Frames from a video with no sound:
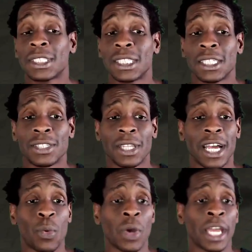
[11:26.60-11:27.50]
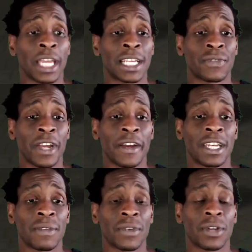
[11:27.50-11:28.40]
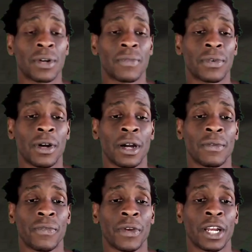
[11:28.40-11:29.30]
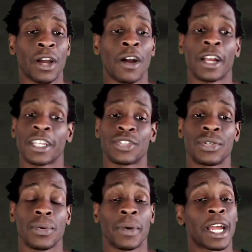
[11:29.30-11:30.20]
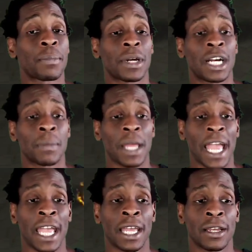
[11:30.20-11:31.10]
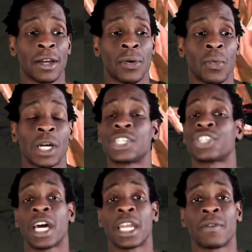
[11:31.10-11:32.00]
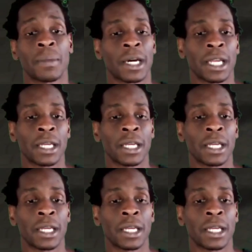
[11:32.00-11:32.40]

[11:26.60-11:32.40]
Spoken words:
So that way it's very difficult for our friend Arcus to ramp up and go one-shot everybody.